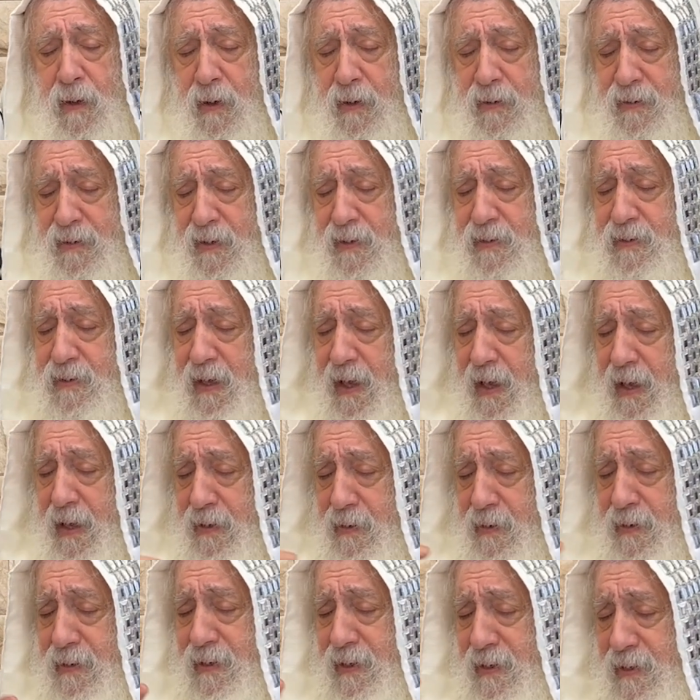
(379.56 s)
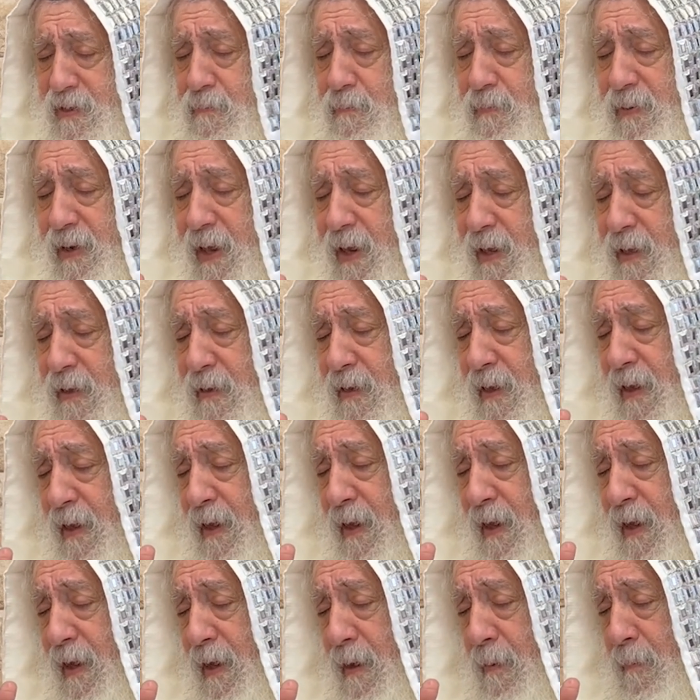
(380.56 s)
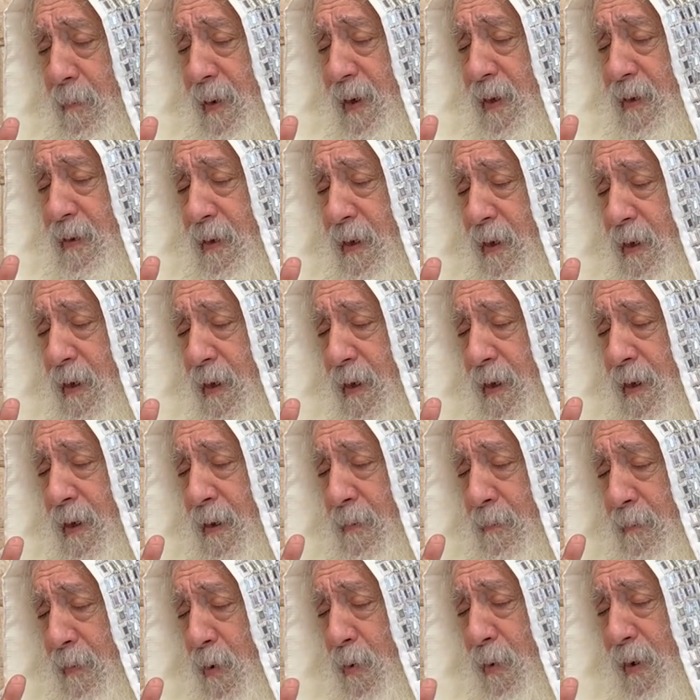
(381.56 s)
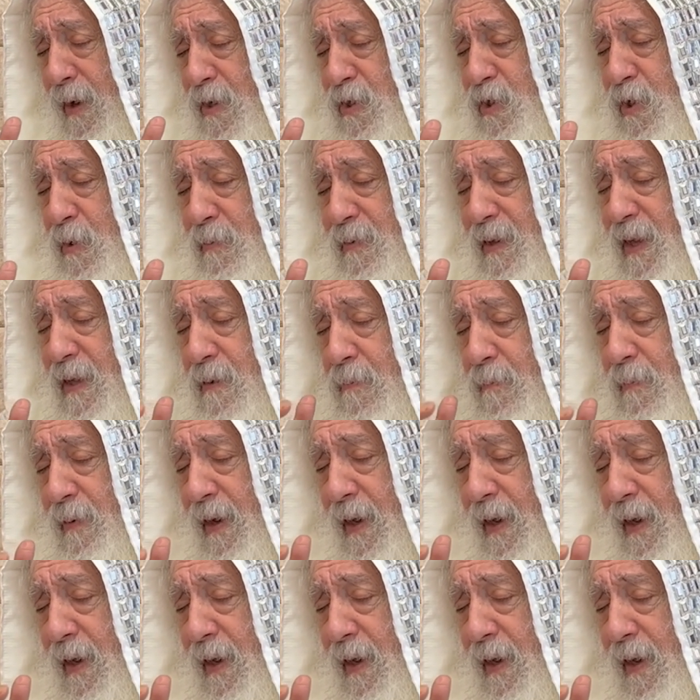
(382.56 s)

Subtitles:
this plane, but Baruch Hashem, that